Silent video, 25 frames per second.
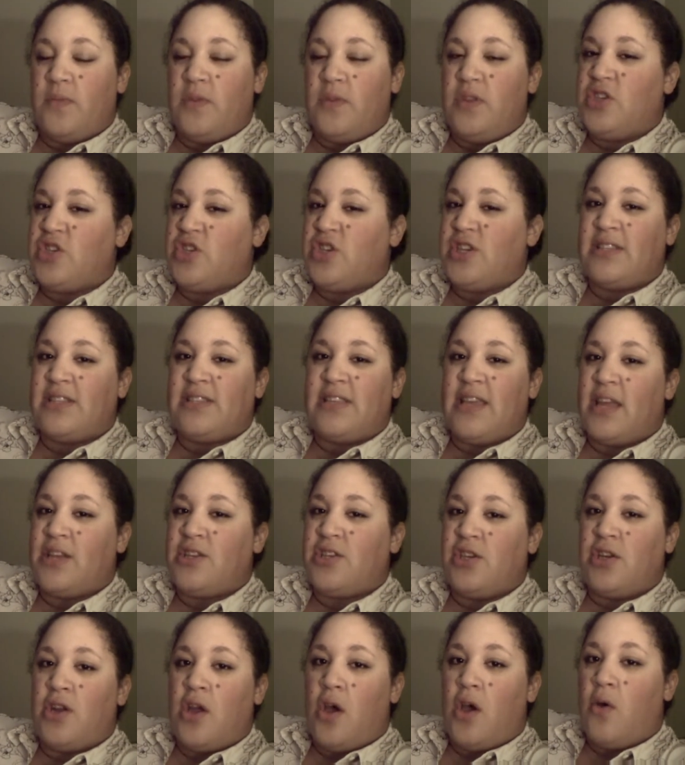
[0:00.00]
she said,
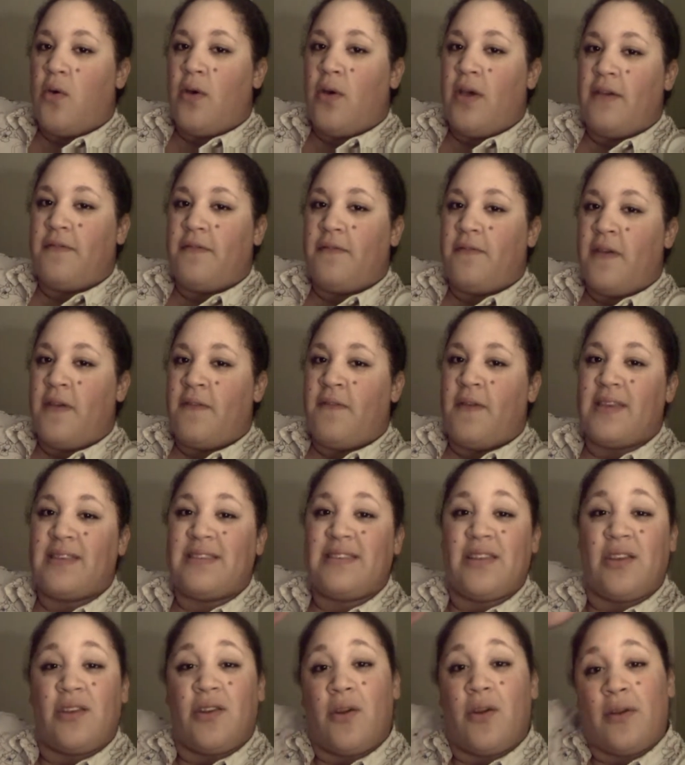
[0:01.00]
if I
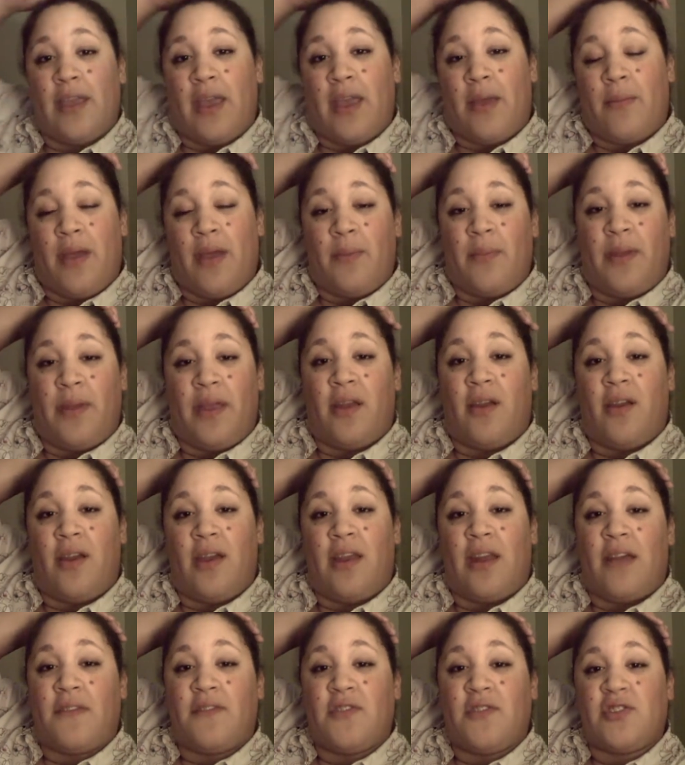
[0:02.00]
still don't get my
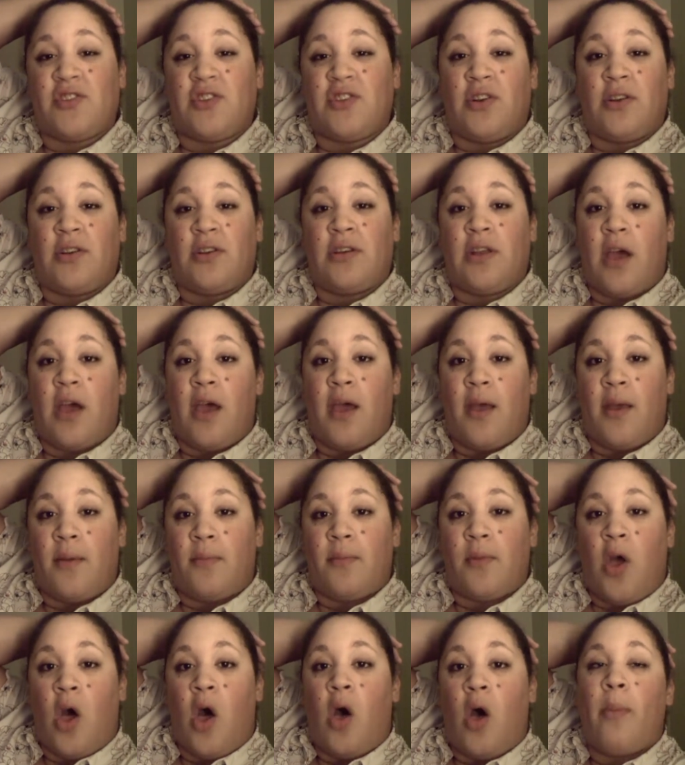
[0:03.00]
period after a certain
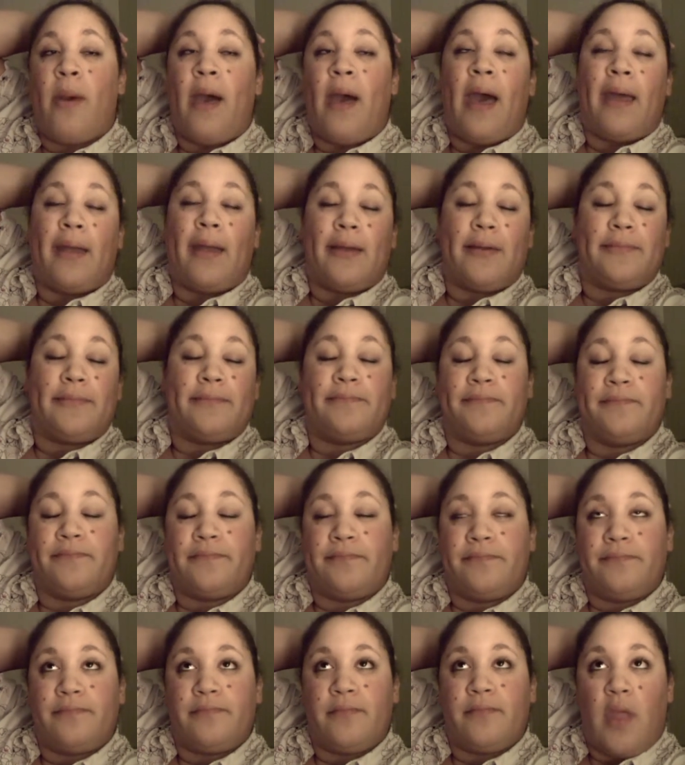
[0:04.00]
time, call back.
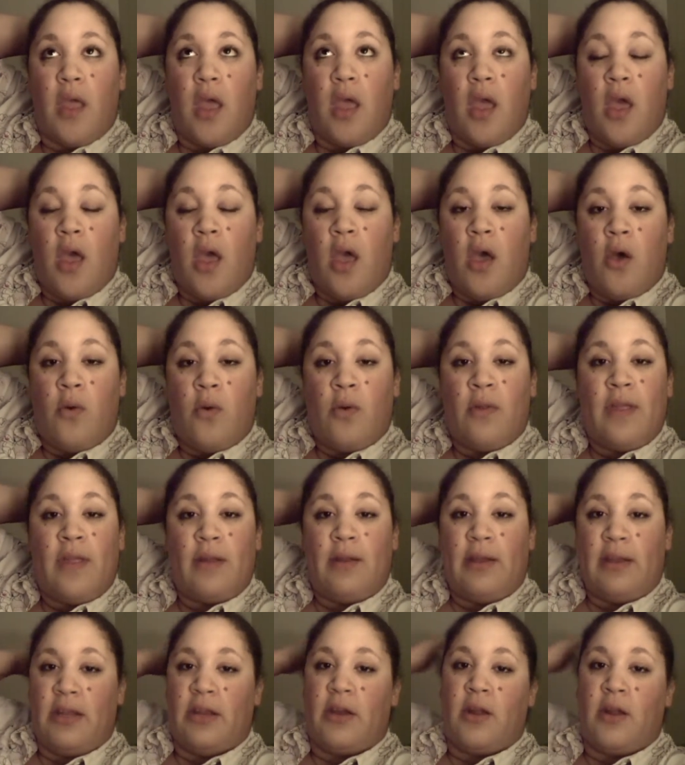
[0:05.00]
Well
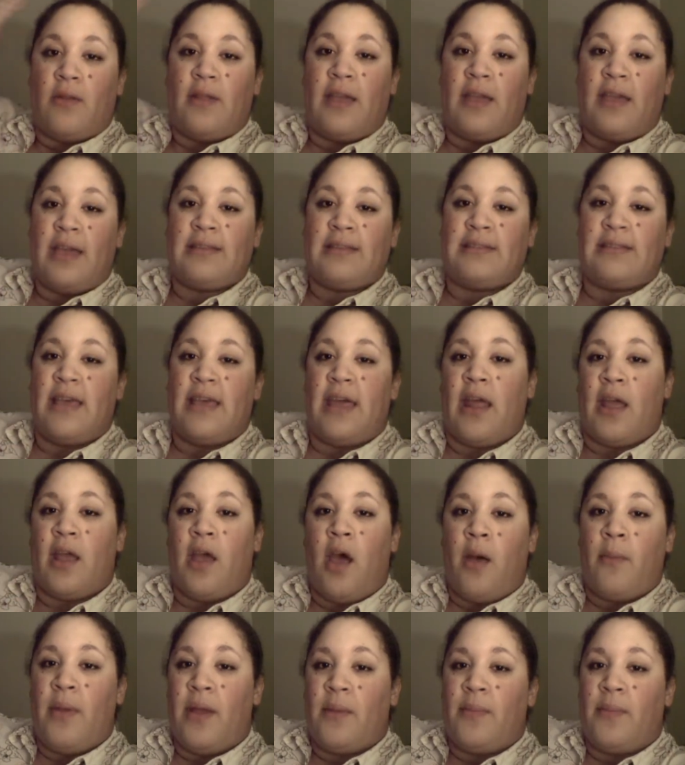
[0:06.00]
then, like I said, I
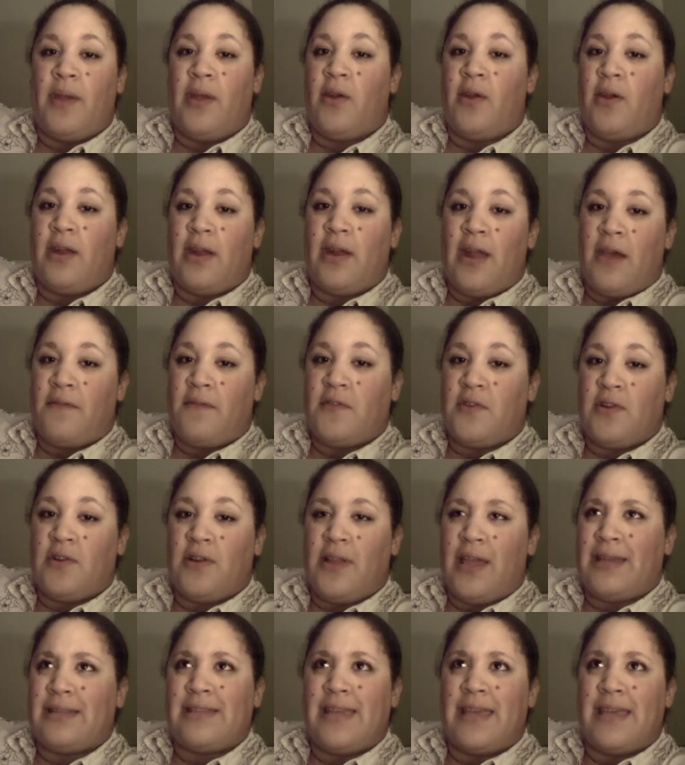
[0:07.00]
got my period
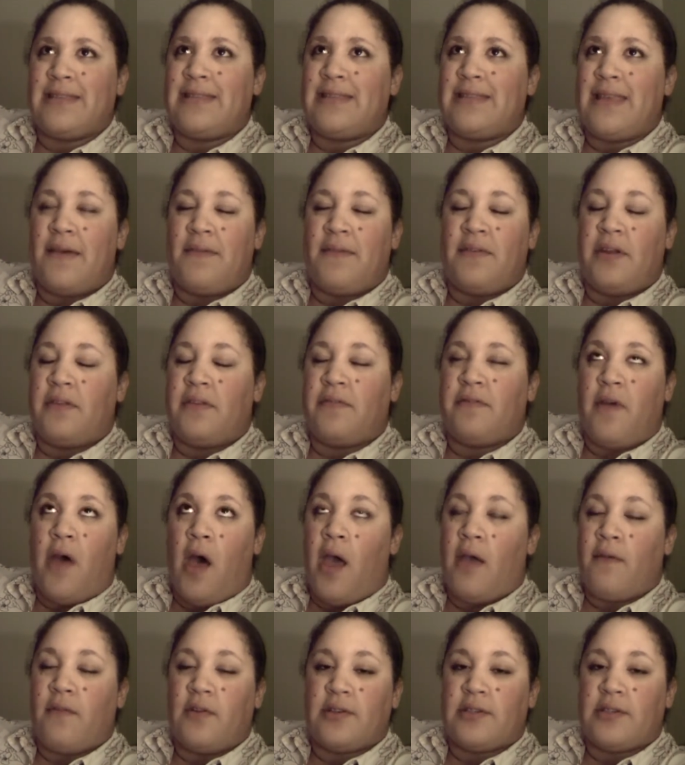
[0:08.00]
after like day
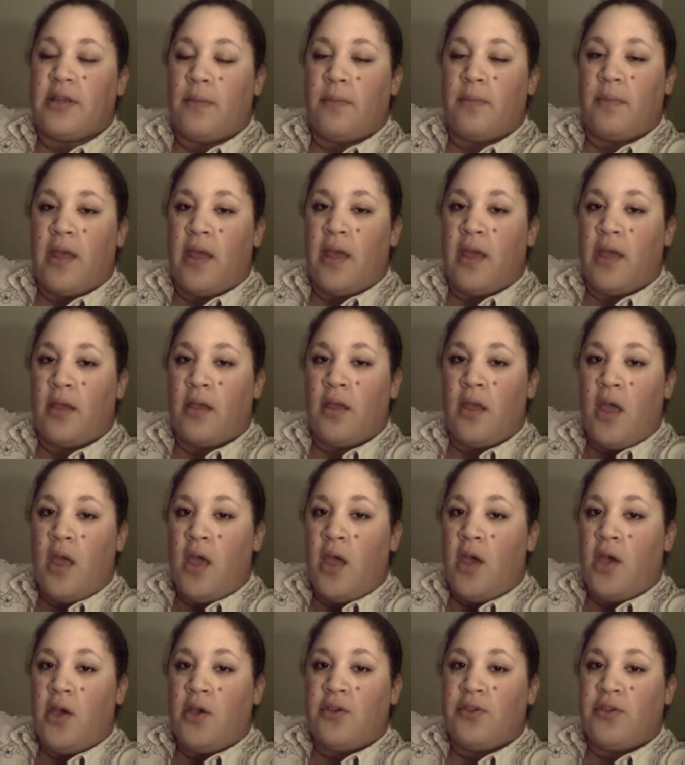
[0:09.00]
75 or something.
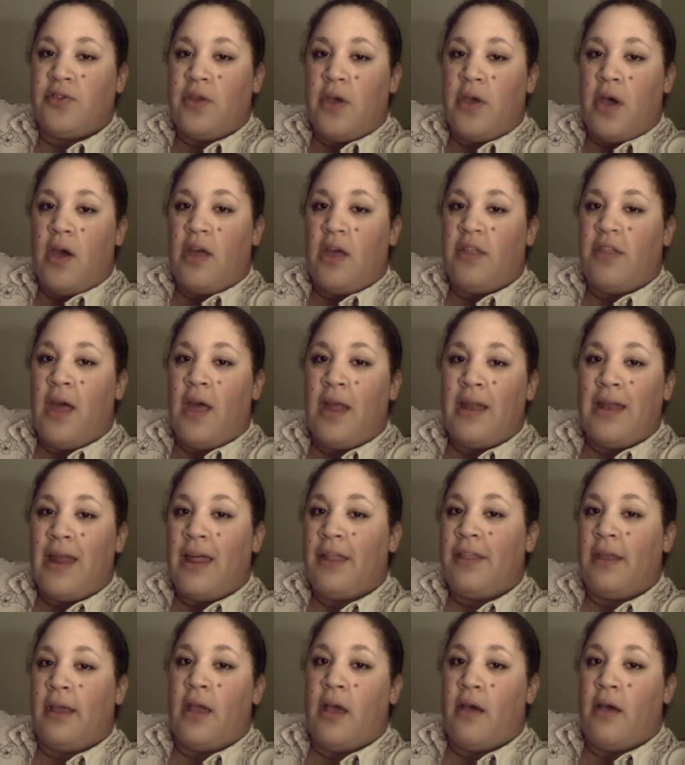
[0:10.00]
So I thought
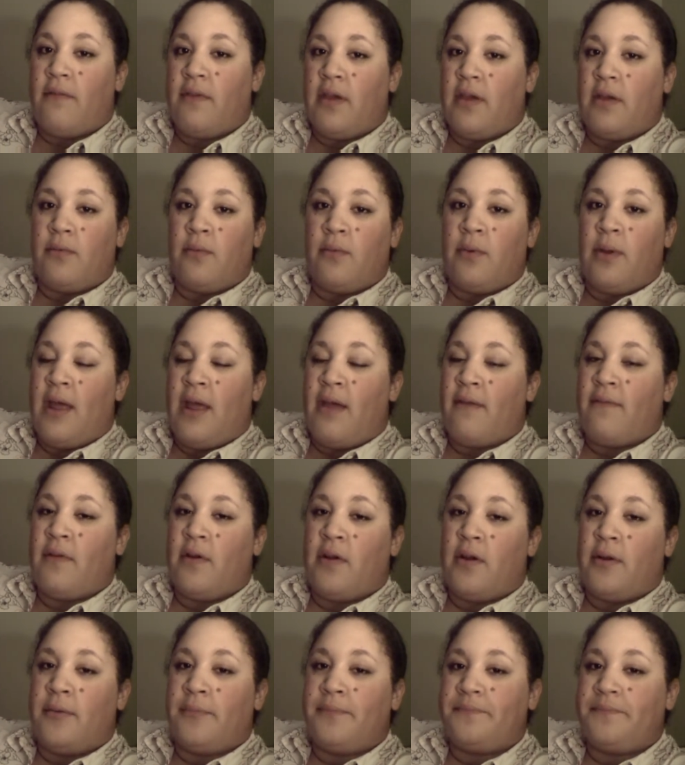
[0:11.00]
nothing of it,
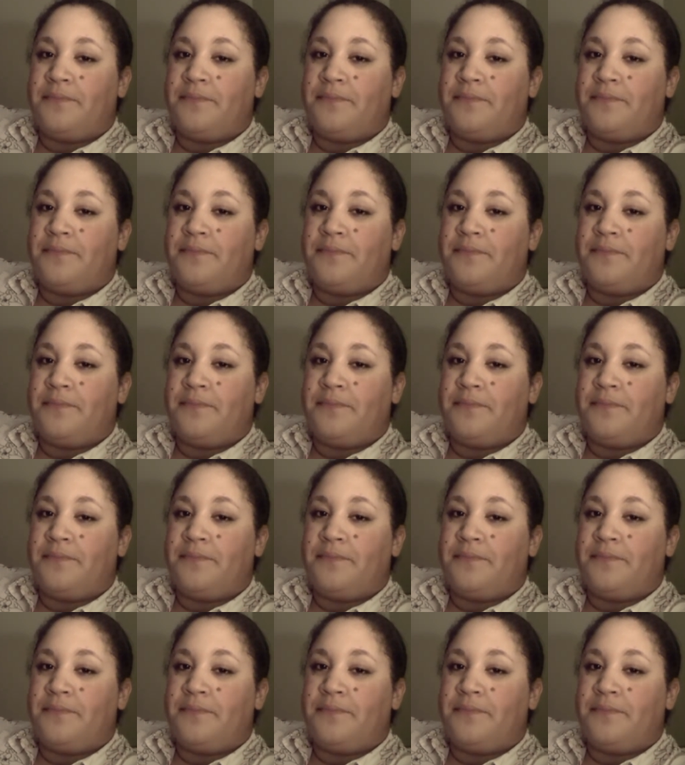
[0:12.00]
whatever.